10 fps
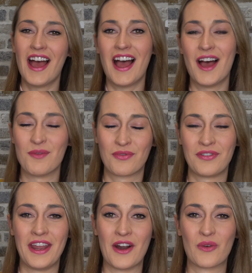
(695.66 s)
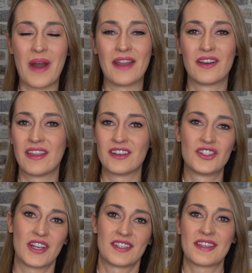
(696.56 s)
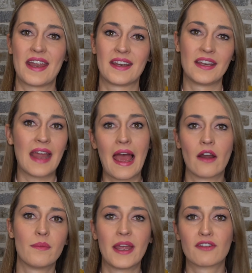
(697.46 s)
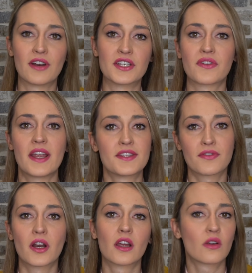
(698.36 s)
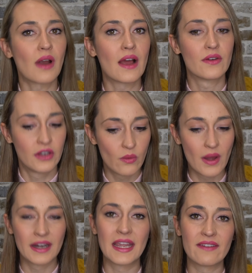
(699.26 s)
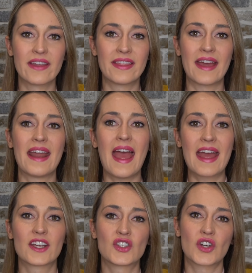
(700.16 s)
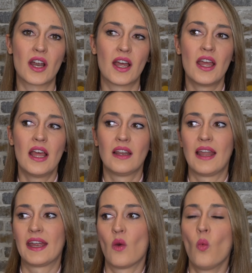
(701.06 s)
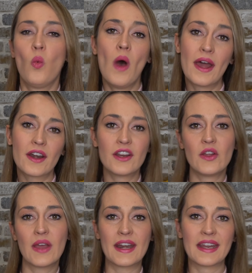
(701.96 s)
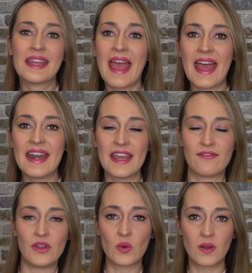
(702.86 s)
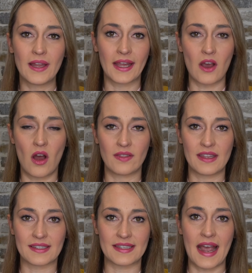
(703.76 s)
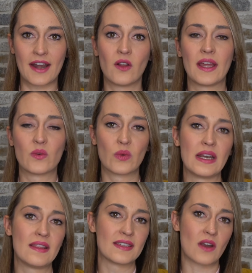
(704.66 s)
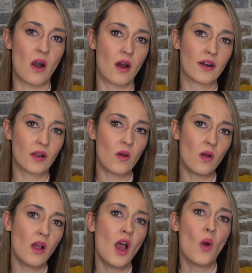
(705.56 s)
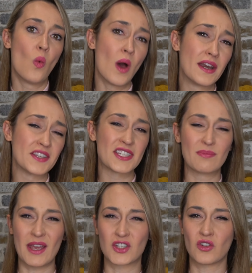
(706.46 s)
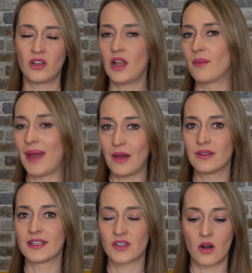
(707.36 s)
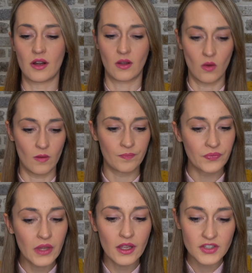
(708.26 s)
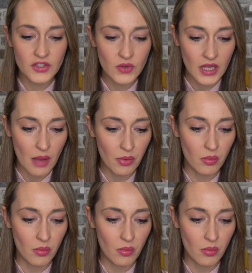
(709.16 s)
rather than just saying how to make French fries for a crowd. You wanna give it that extra, like, what are you gonna get if you click on this title and read this article? What is special about this article? Let's do a couple